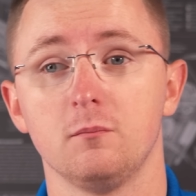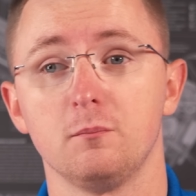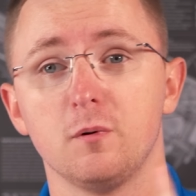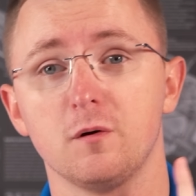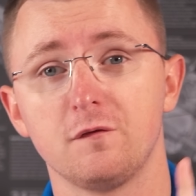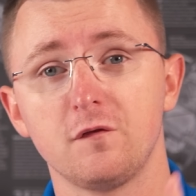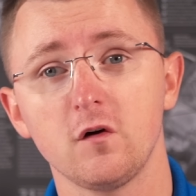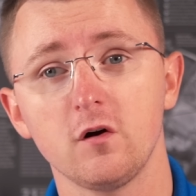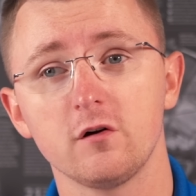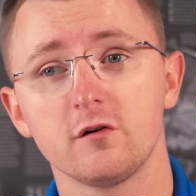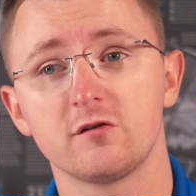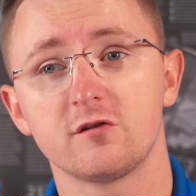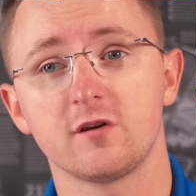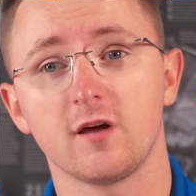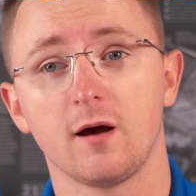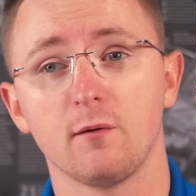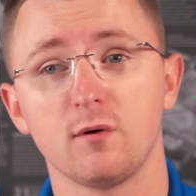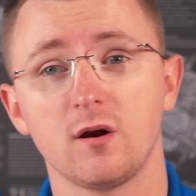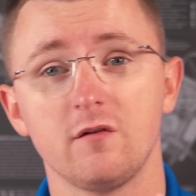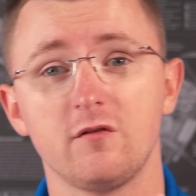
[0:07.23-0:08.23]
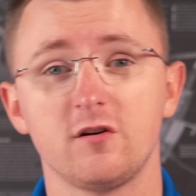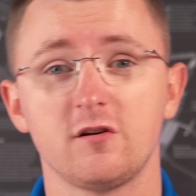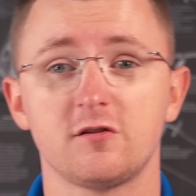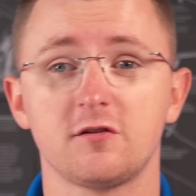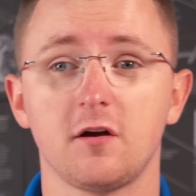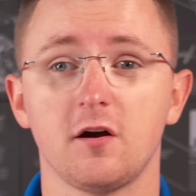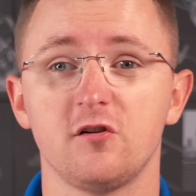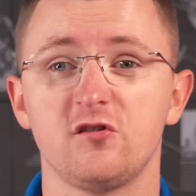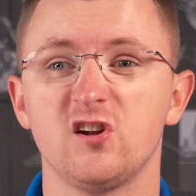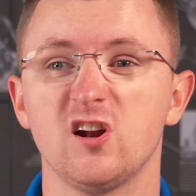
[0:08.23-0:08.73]
But first, I want to have a
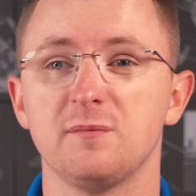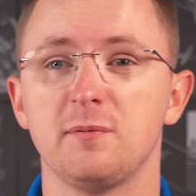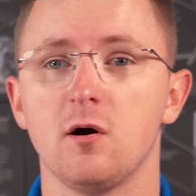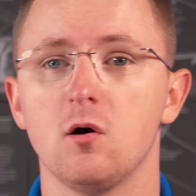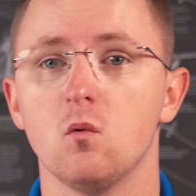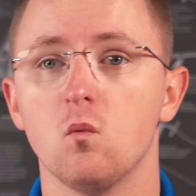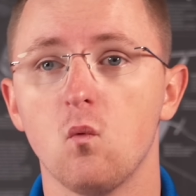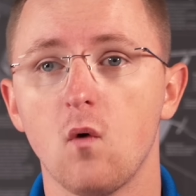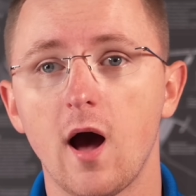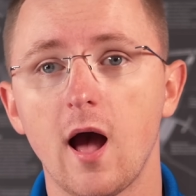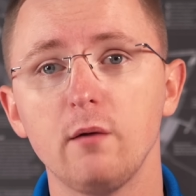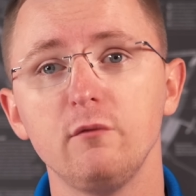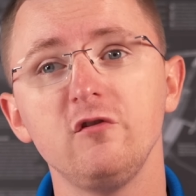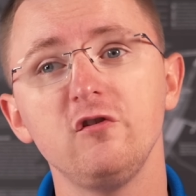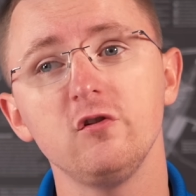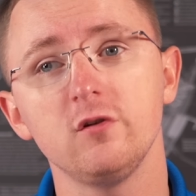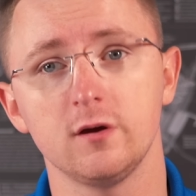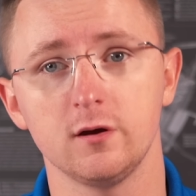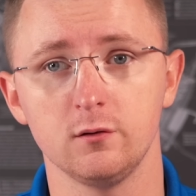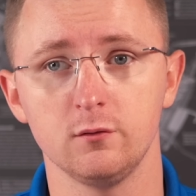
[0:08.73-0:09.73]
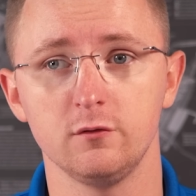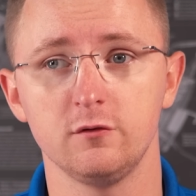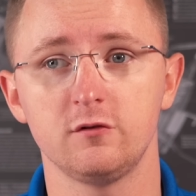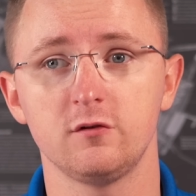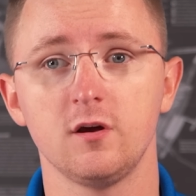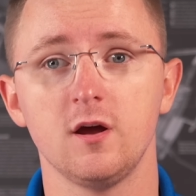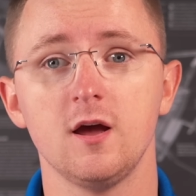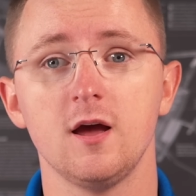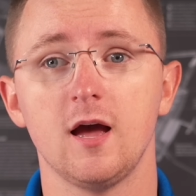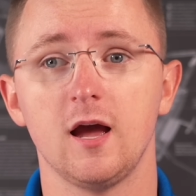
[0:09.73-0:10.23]
discussion about why would you
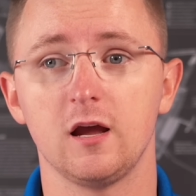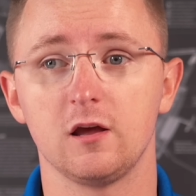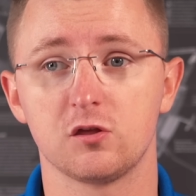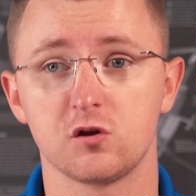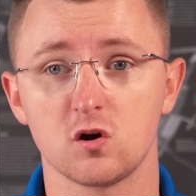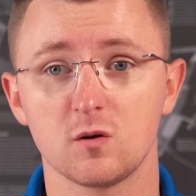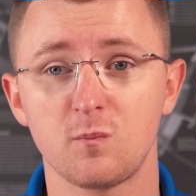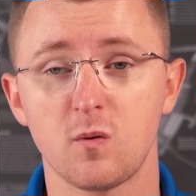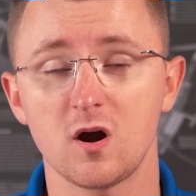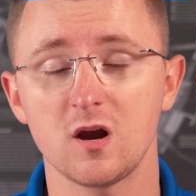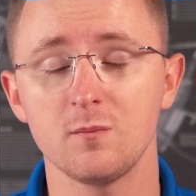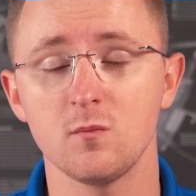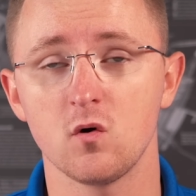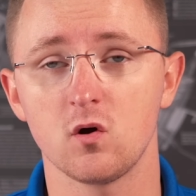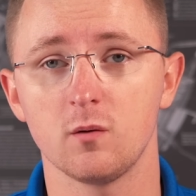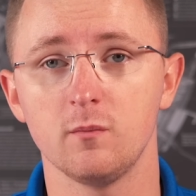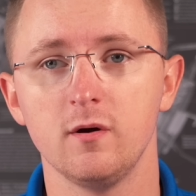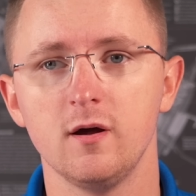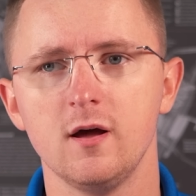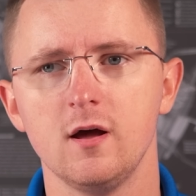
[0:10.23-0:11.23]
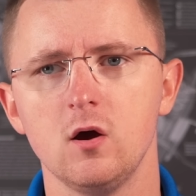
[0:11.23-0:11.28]
use a third-party modem